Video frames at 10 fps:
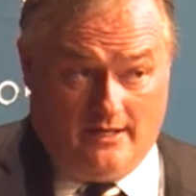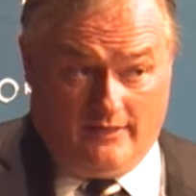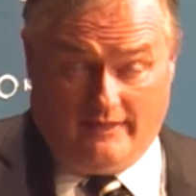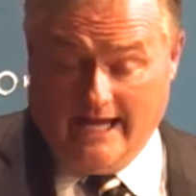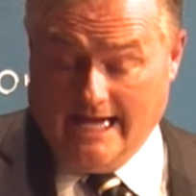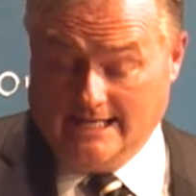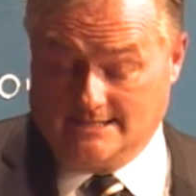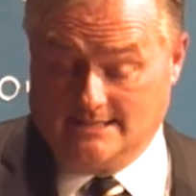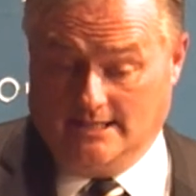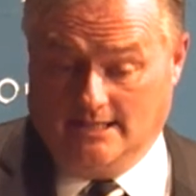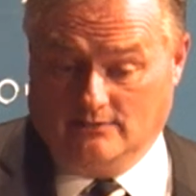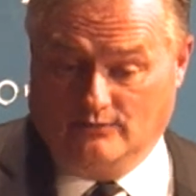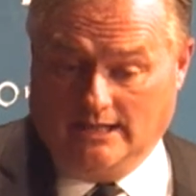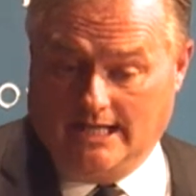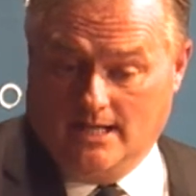that
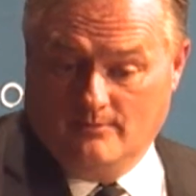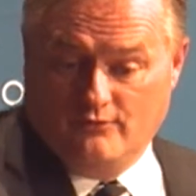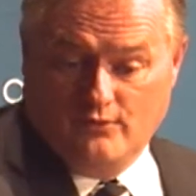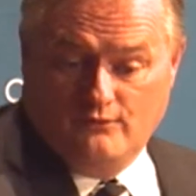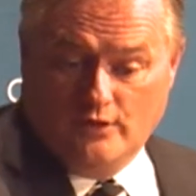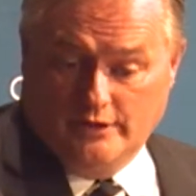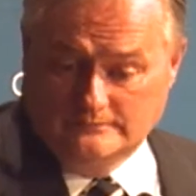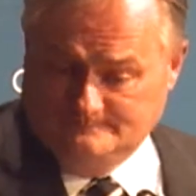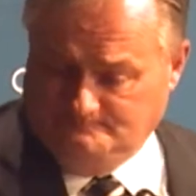really come through for you.